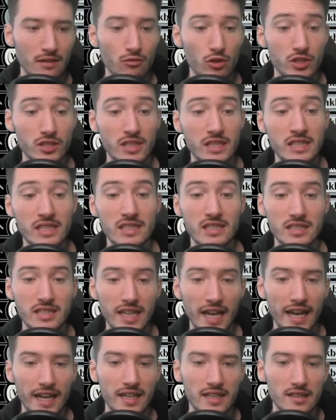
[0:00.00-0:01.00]
wasn't in this
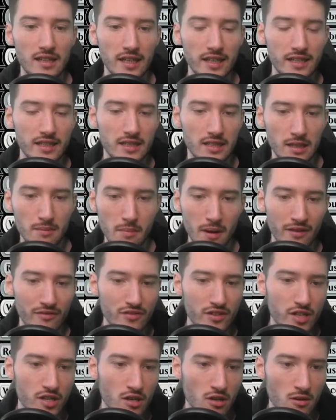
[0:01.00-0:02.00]
deck like a month
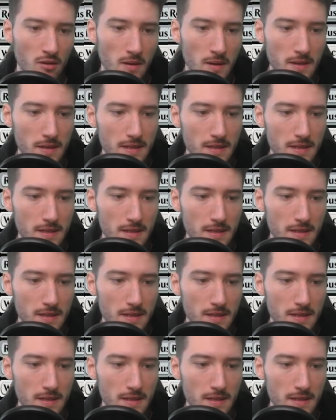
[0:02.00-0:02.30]
ago.